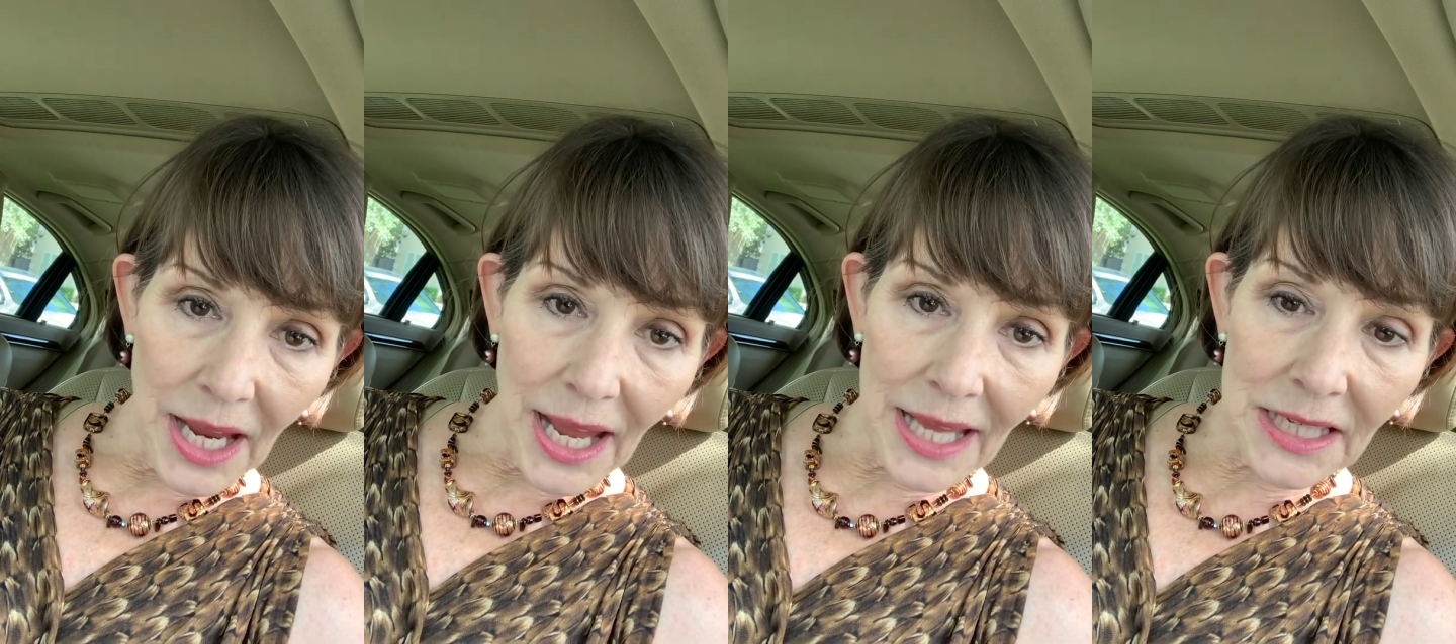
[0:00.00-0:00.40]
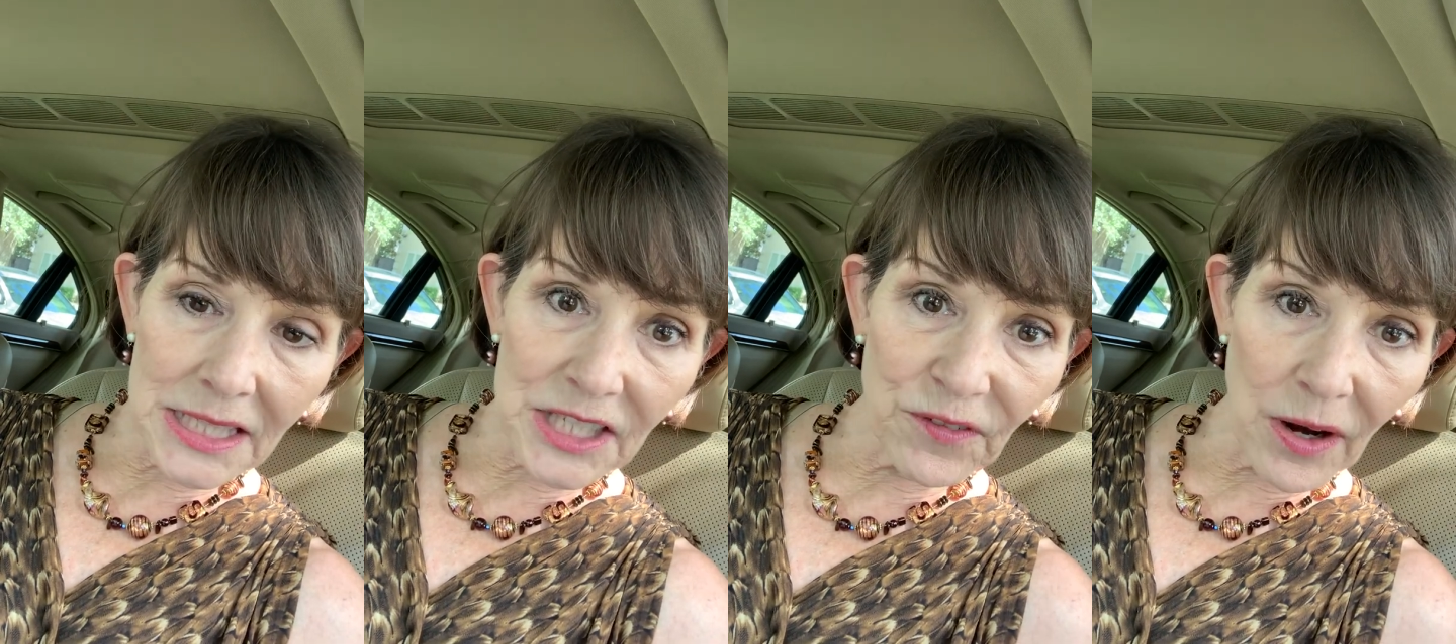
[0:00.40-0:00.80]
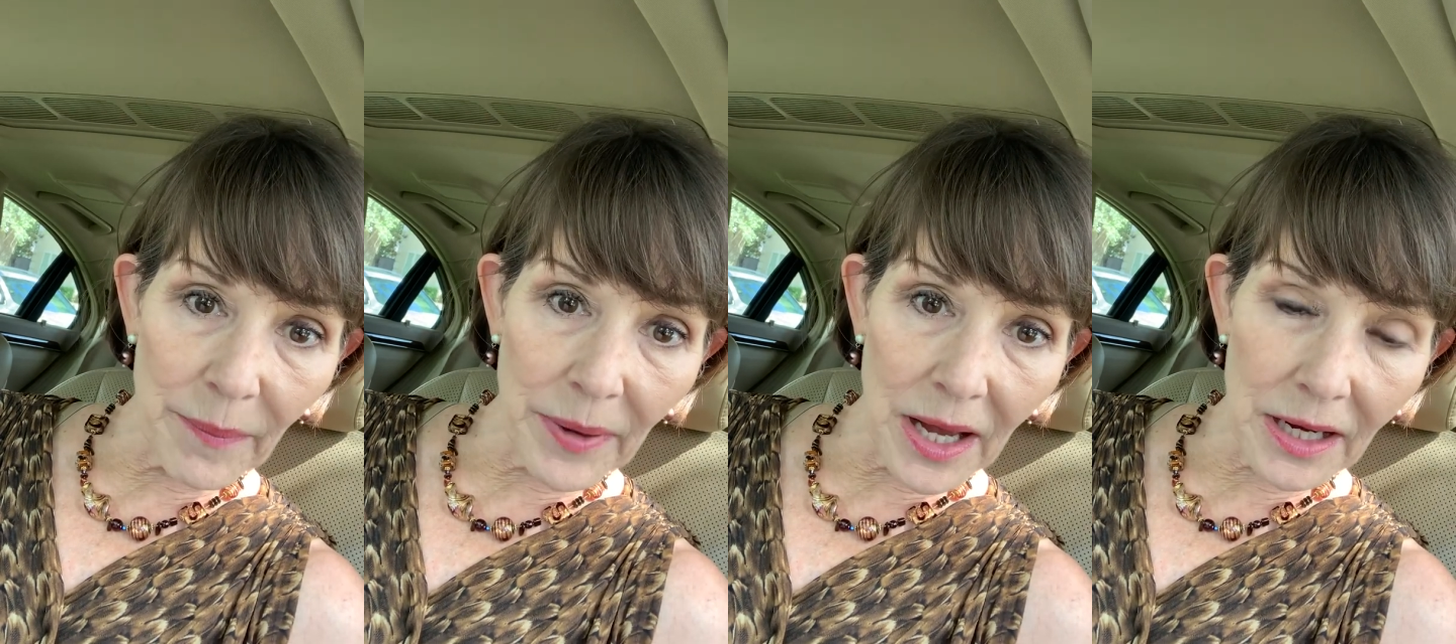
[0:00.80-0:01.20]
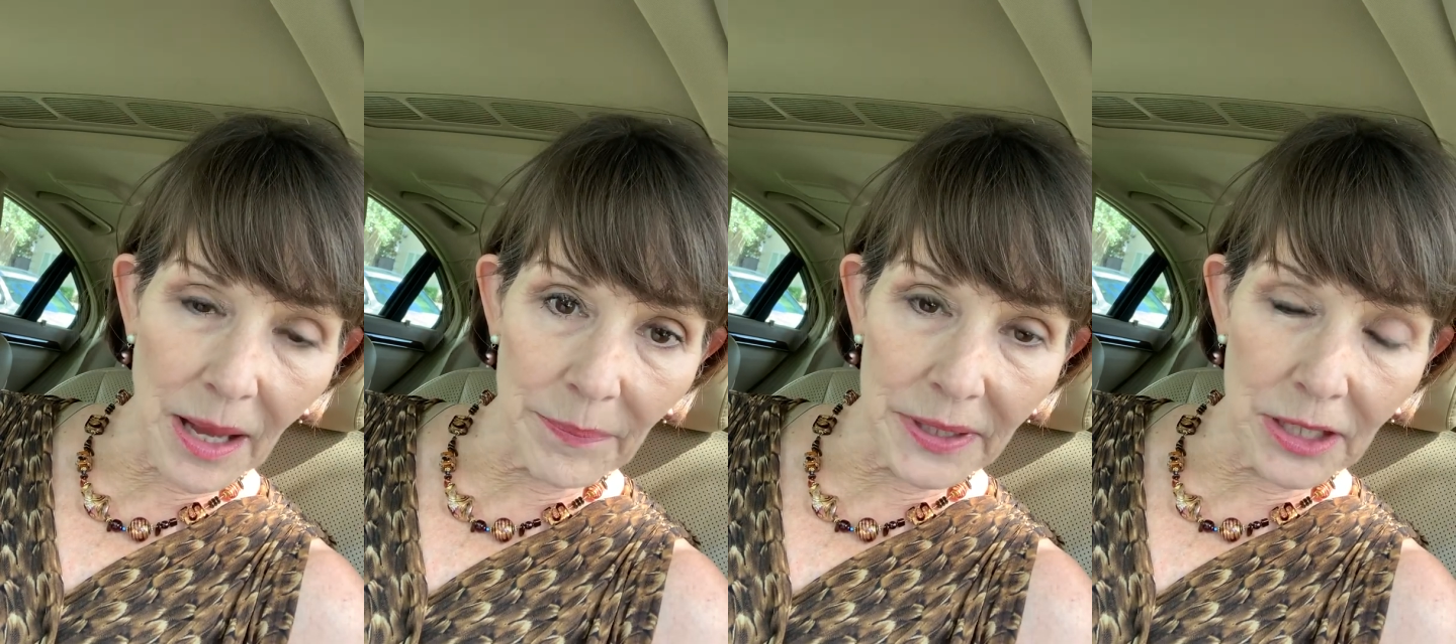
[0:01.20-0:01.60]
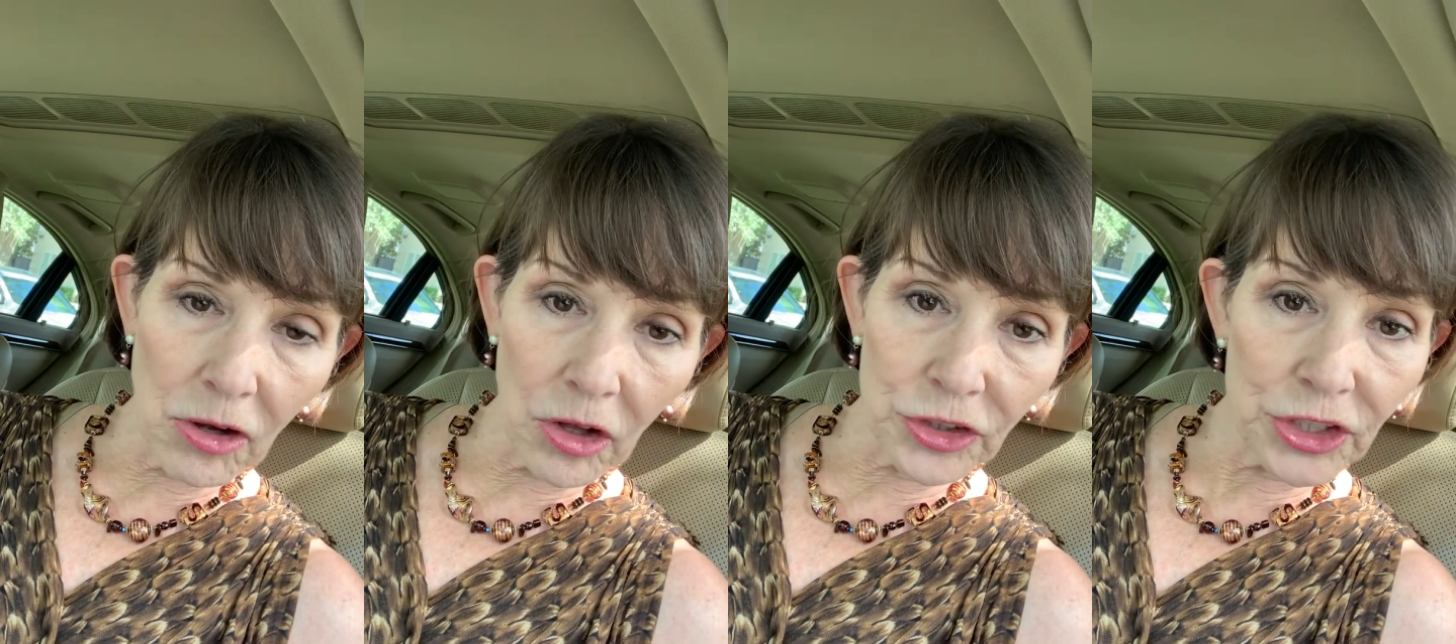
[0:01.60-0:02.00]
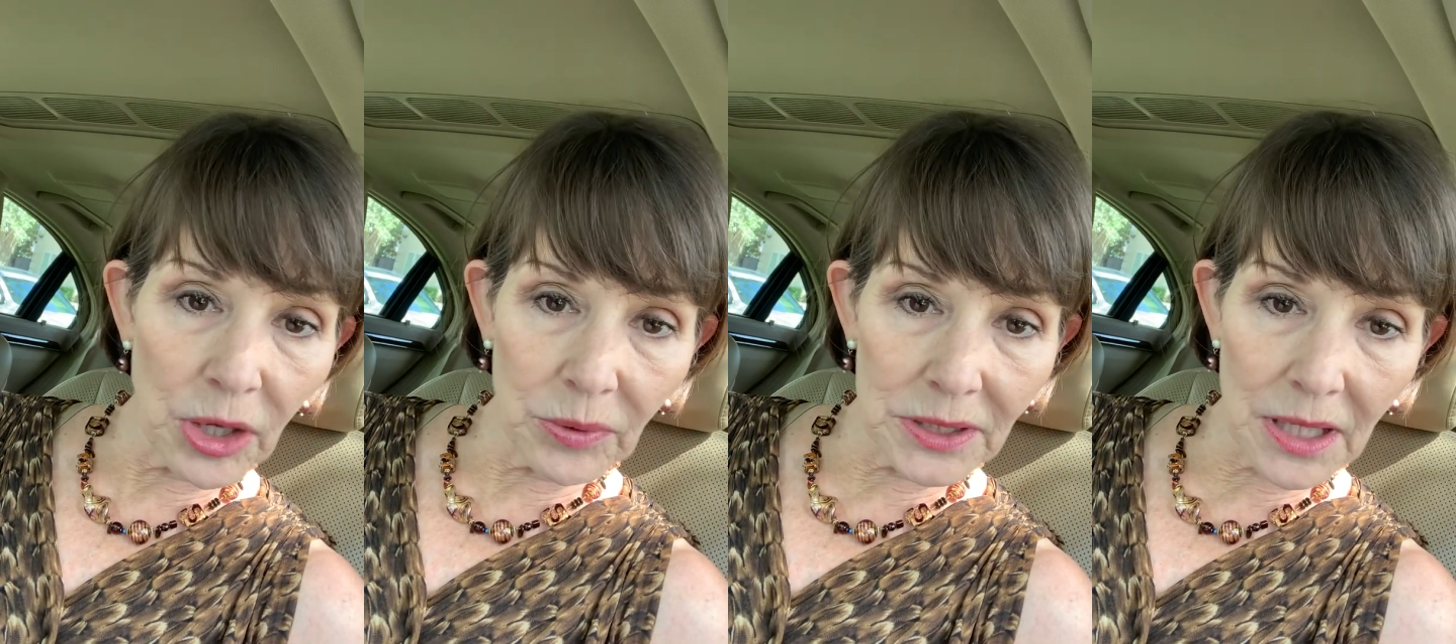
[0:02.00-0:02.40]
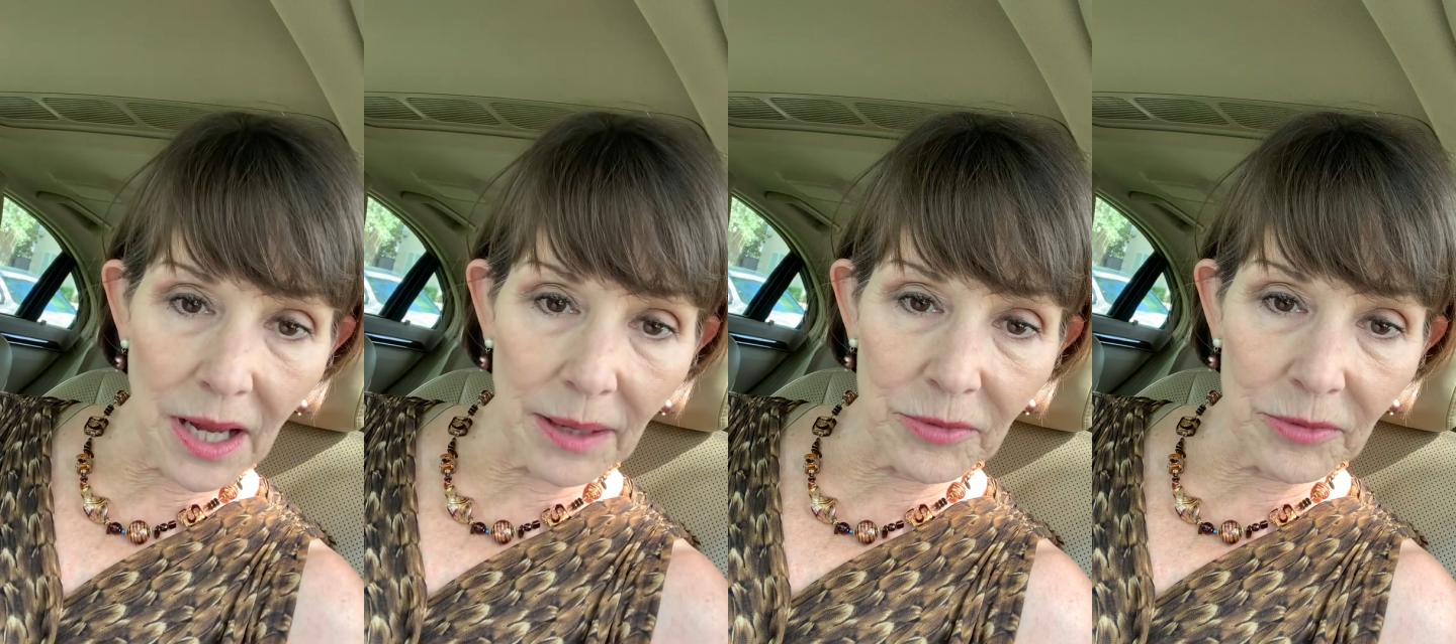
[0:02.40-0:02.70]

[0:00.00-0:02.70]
and it's from a company called Showing Time,